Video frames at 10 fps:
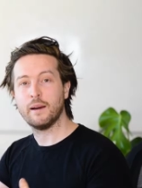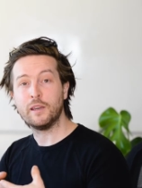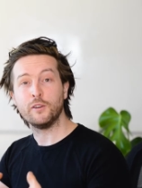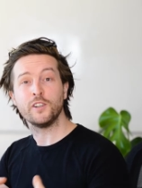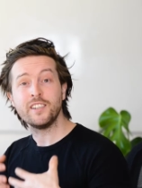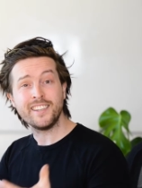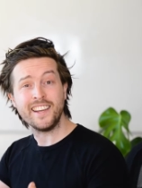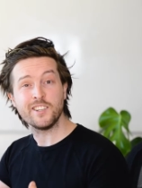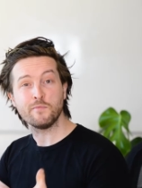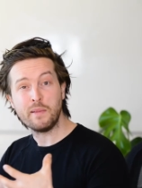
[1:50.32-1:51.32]
And we could
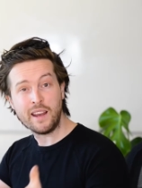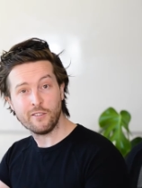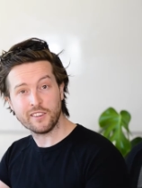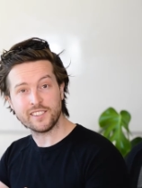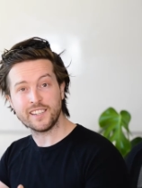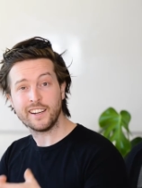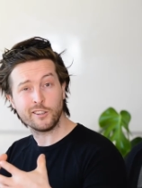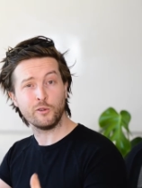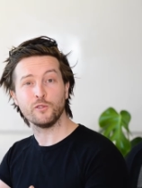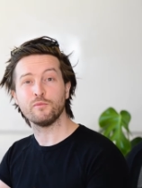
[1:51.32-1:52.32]
teach parents in our
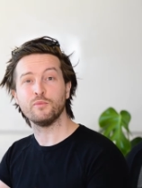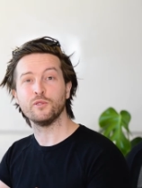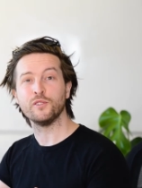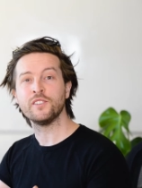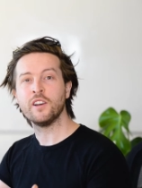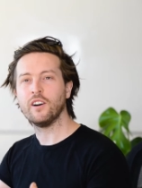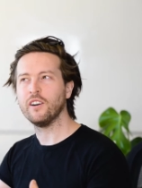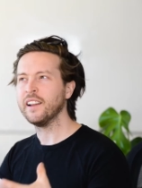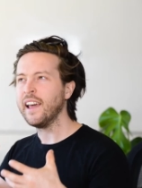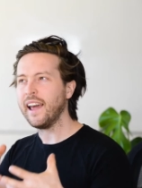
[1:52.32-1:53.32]
core supporters
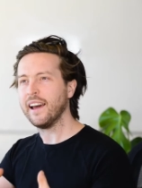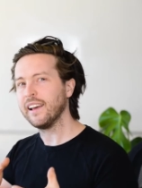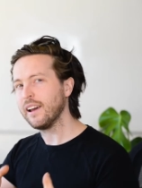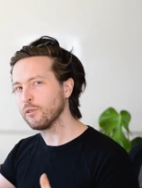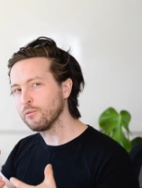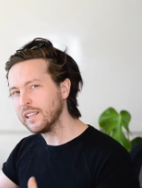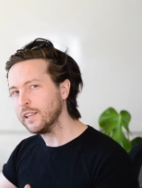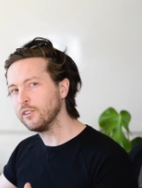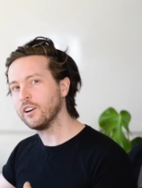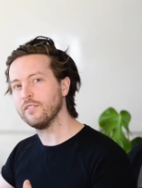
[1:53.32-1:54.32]
on how to have a really
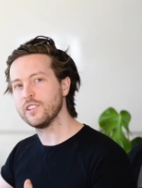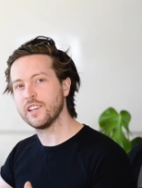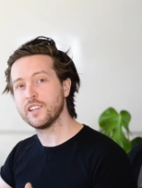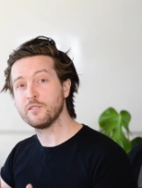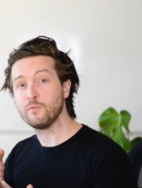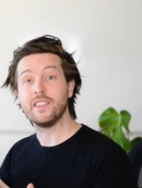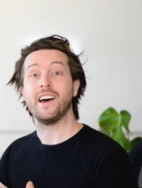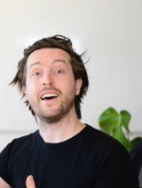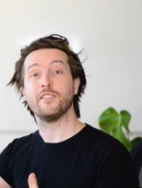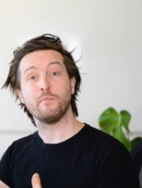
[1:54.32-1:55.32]
good conversation with
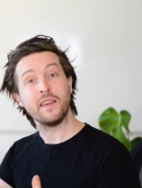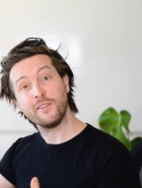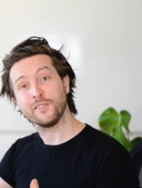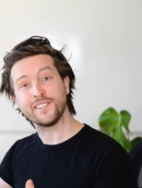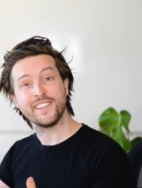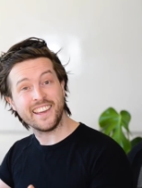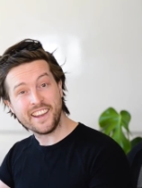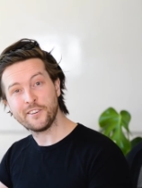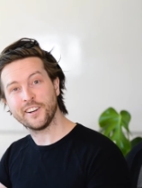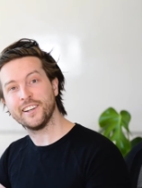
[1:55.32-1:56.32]
other parents in the
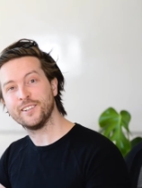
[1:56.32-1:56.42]
area.